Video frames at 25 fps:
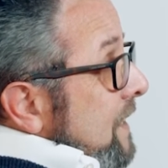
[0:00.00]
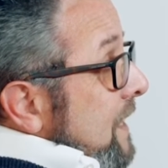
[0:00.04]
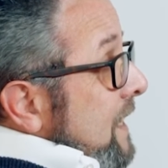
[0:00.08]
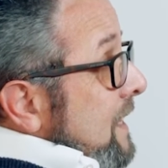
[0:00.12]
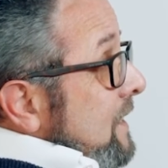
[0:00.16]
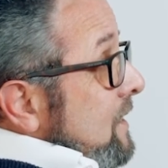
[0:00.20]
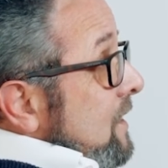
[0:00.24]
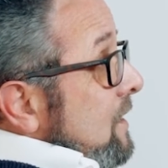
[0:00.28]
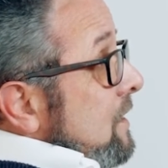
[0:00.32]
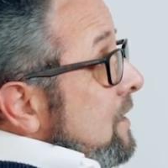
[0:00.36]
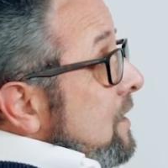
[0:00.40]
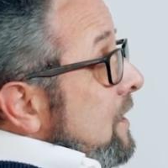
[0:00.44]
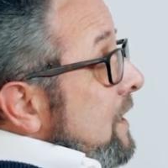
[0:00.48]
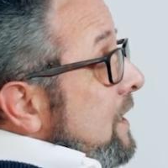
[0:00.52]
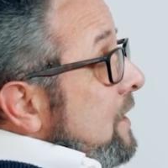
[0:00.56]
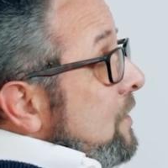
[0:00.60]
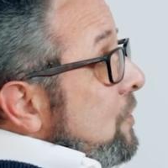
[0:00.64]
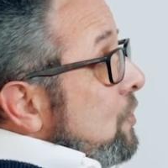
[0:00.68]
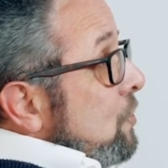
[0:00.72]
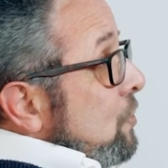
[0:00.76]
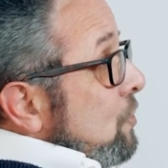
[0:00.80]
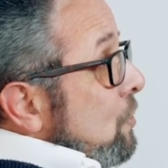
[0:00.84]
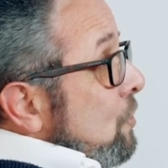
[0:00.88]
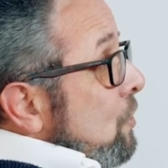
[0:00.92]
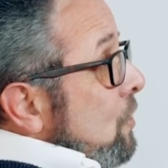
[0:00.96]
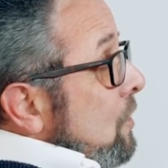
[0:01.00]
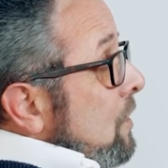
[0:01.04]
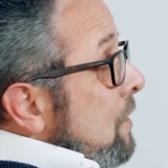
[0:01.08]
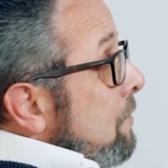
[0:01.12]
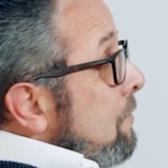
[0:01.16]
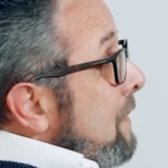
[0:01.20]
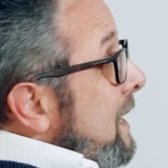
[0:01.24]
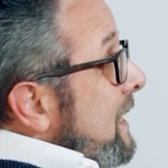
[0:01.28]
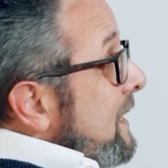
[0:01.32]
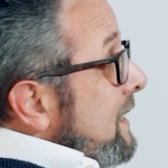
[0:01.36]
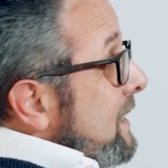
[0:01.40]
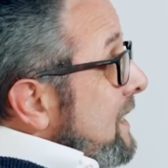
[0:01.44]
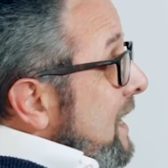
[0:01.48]
easy to install and
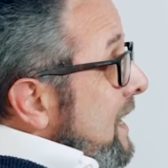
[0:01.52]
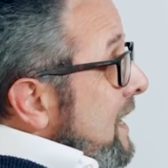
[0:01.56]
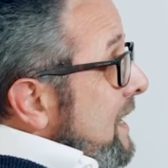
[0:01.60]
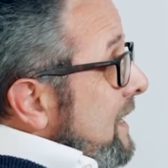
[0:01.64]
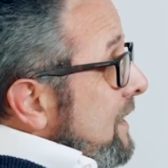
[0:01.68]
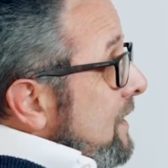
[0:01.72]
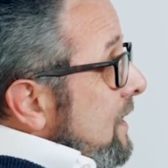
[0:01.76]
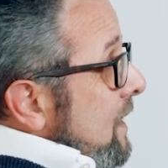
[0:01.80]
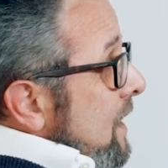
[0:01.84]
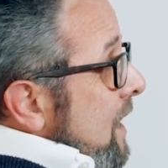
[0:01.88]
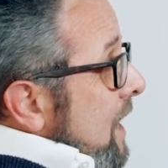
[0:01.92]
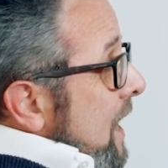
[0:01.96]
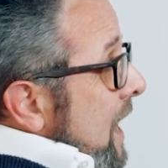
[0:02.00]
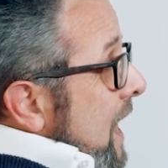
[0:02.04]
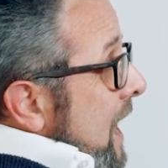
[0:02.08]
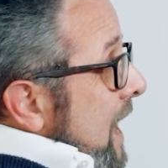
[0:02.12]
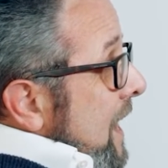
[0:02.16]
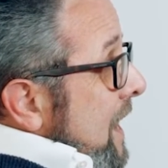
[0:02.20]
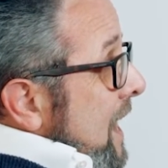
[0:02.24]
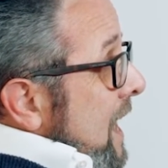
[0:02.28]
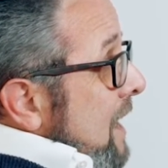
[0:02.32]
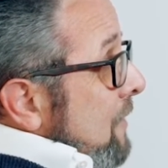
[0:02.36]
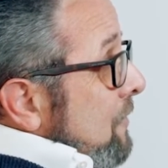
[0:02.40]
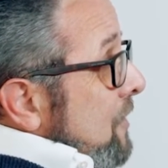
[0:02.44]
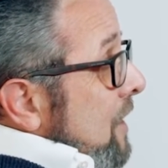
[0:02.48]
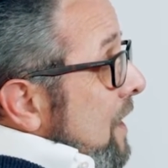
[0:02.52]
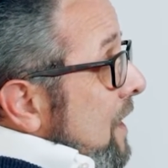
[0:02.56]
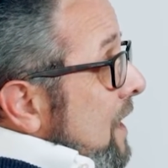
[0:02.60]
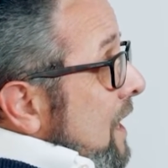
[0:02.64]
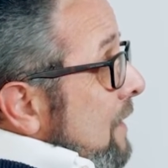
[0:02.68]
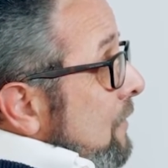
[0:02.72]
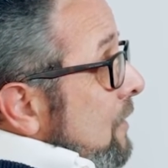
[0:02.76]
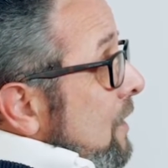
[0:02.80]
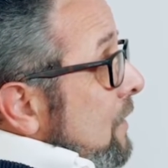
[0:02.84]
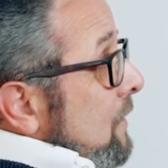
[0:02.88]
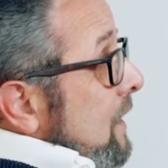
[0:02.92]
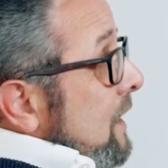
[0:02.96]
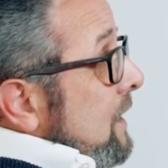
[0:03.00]
maintain, and have the
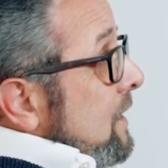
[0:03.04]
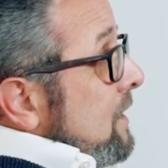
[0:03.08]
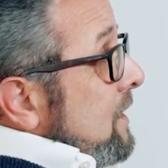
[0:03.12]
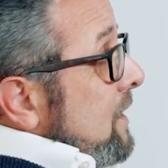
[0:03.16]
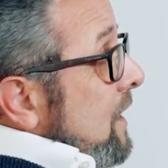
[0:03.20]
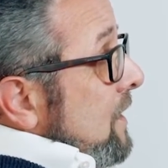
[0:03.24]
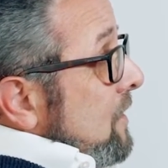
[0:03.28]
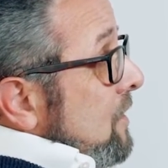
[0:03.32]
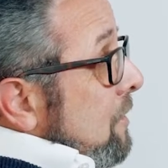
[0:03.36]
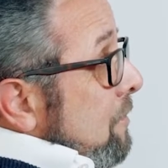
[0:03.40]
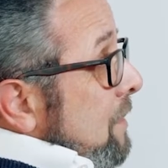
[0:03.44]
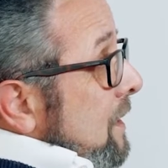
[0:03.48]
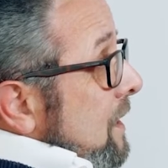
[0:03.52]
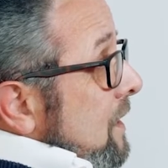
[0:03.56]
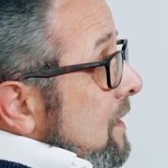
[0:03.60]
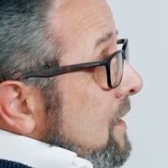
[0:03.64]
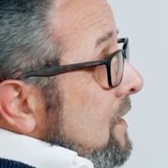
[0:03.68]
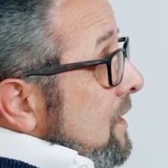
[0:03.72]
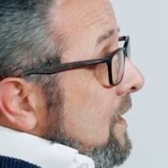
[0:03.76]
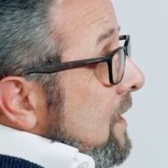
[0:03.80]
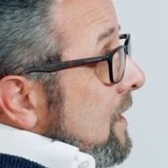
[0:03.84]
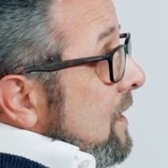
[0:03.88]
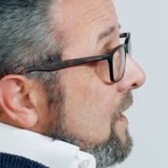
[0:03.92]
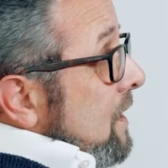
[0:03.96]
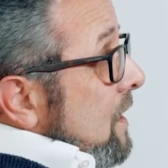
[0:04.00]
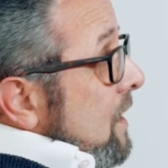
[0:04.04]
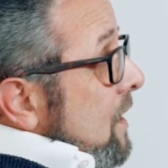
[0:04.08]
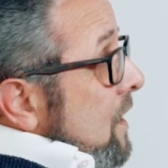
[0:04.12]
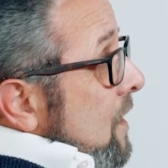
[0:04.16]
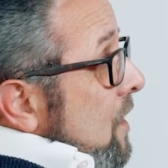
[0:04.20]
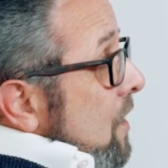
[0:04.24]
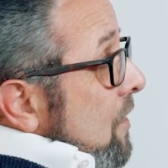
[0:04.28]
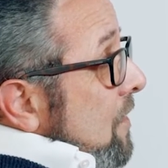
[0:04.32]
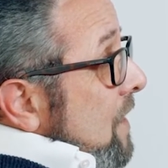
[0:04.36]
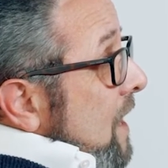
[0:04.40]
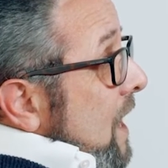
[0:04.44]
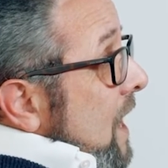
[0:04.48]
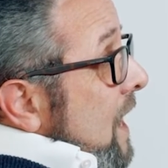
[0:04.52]
level of accessibility
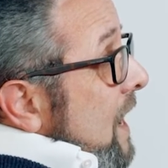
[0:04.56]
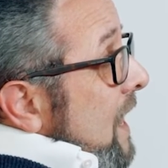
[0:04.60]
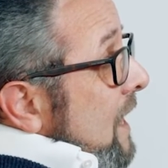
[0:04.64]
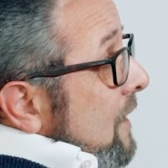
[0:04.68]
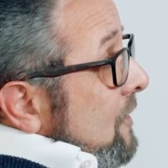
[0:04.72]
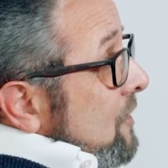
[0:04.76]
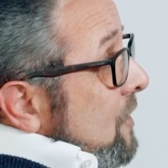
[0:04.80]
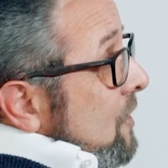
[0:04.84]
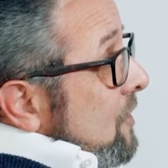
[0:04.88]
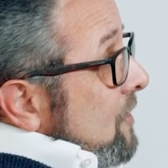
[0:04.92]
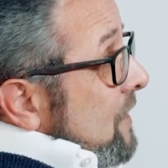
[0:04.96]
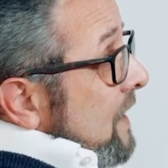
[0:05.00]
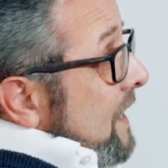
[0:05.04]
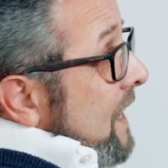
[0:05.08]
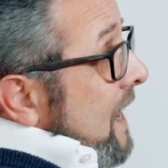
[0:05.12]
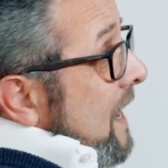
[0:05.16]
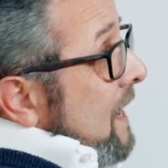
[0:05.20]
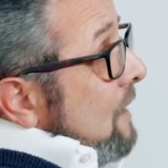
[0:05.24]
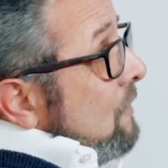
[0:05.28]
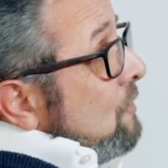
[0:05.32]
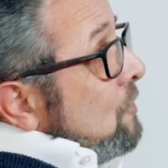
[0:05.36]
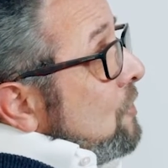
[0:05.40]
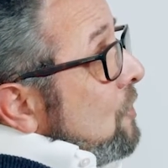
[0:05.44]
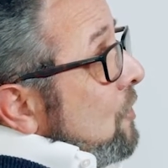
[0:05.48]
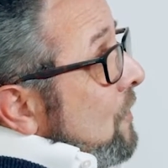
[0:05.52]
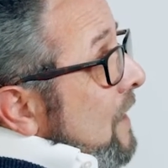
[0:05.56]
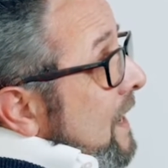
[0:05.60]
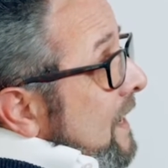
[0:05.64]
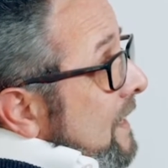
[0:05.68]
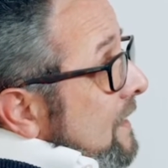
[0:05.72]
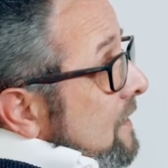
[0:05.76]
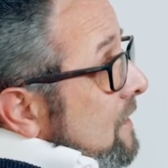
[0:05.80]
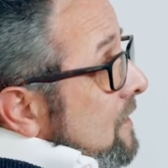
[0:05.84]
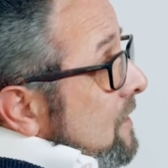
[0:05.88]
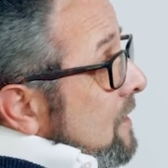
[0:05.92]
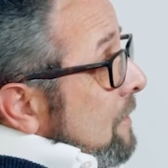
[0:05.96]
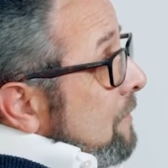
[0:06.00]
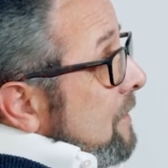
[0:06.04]
that allows us to
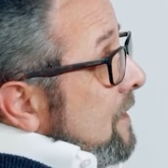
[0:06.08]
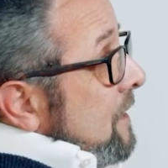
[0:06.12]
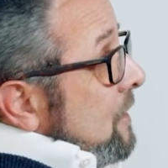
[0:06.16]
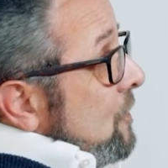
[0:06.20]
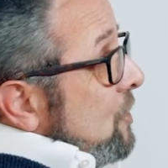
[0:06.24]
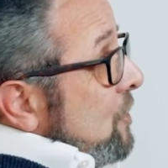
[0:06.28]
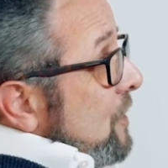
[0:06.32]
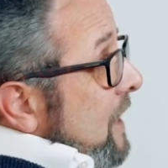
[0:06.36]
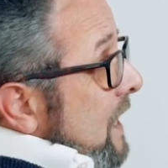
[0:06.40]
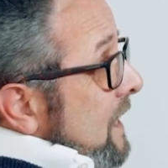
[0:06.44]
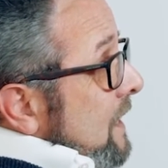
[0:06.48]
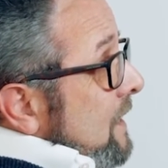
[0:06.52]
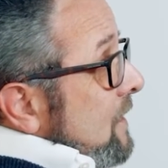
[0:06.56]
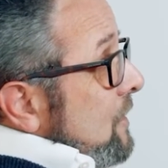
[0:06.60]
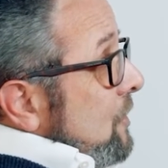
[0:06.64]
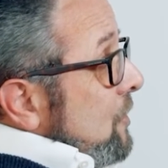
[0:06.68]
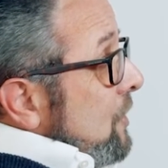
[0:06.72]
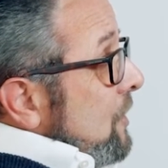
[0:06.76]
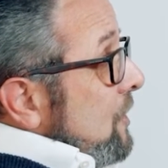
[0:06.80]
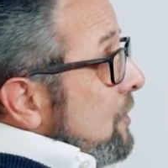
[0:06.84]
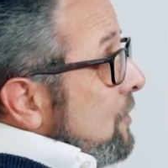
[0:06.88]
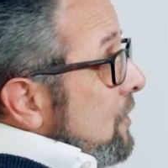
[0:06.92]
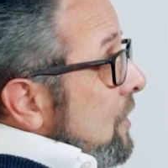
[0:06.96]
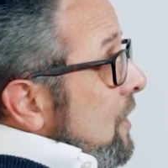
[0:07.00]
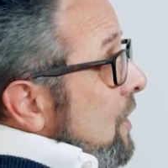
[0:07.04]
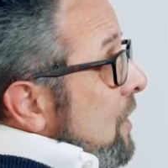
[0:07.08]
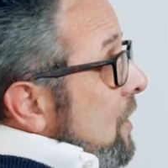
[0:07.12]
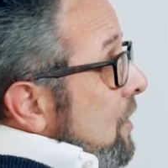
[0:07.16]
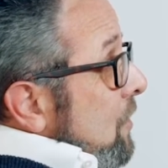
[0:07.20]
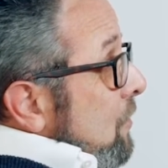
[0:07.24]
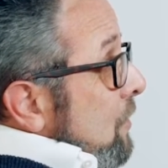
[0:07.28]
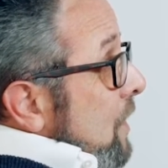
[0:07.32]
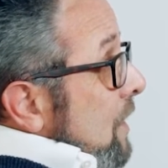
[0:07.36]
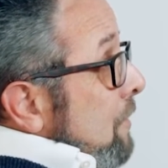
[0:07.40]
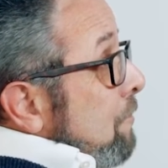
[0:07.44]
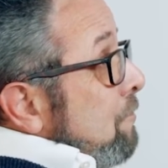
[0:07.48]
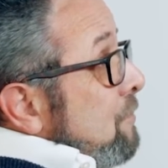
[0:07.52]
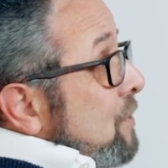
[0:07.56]
counteract some of the challenges
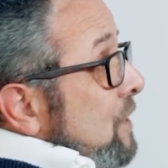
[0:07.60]
and